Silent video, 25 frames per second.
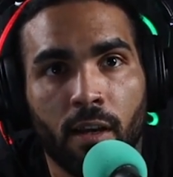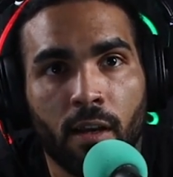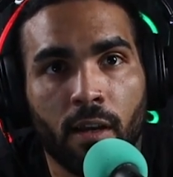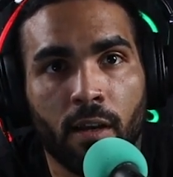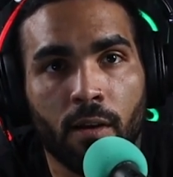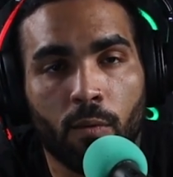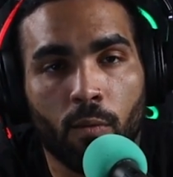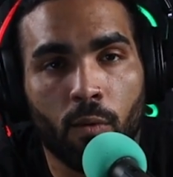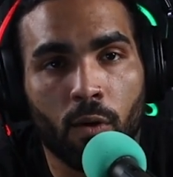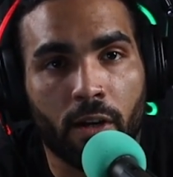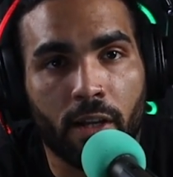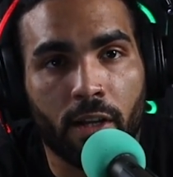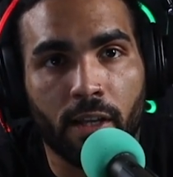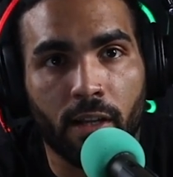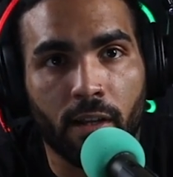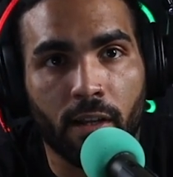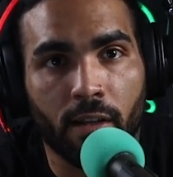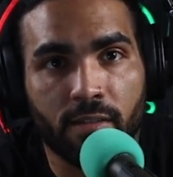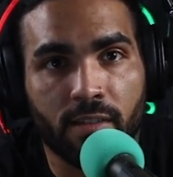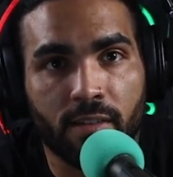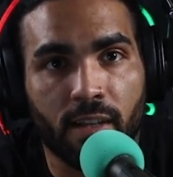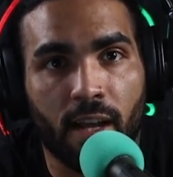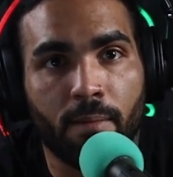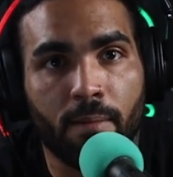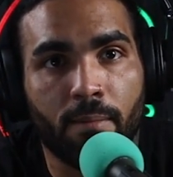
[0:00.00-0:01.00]
working
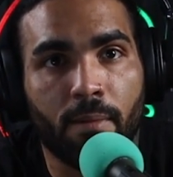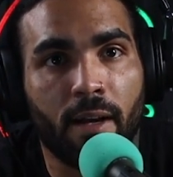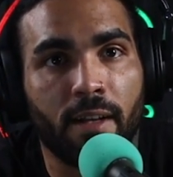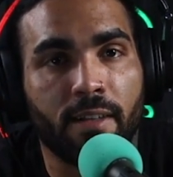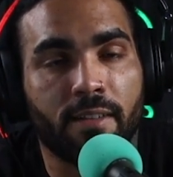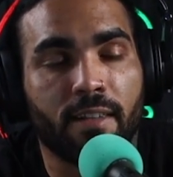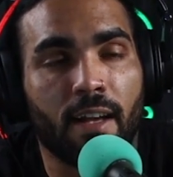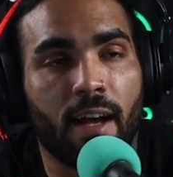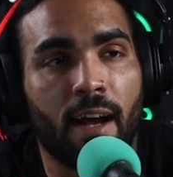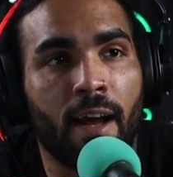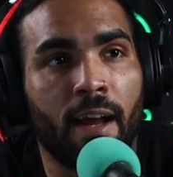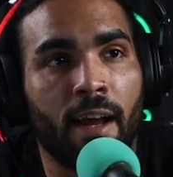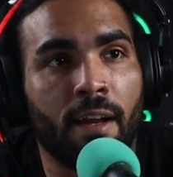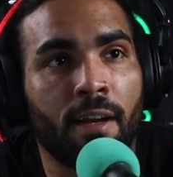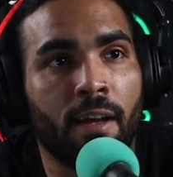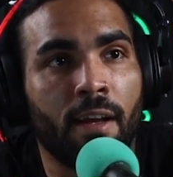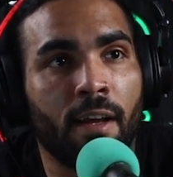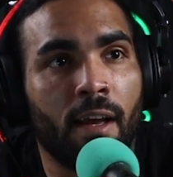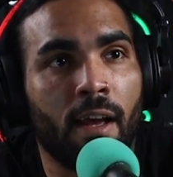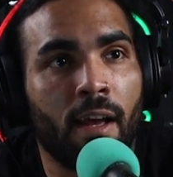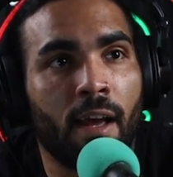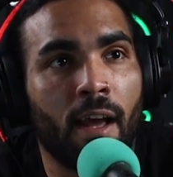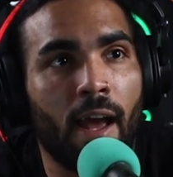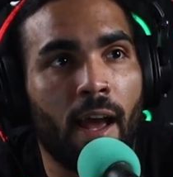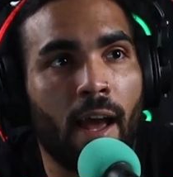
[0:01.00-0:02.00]
side by side.
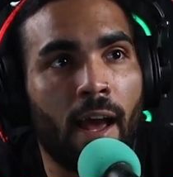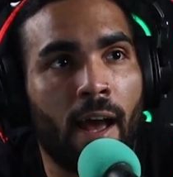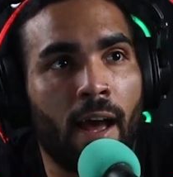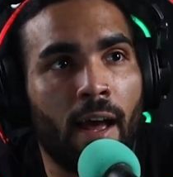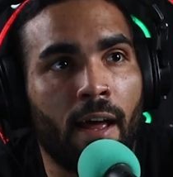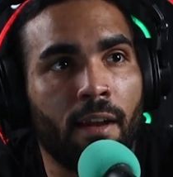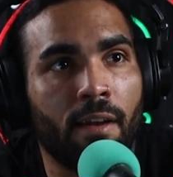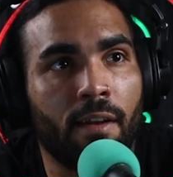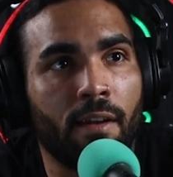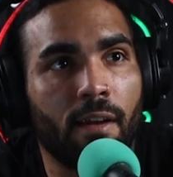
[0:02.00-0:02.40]
And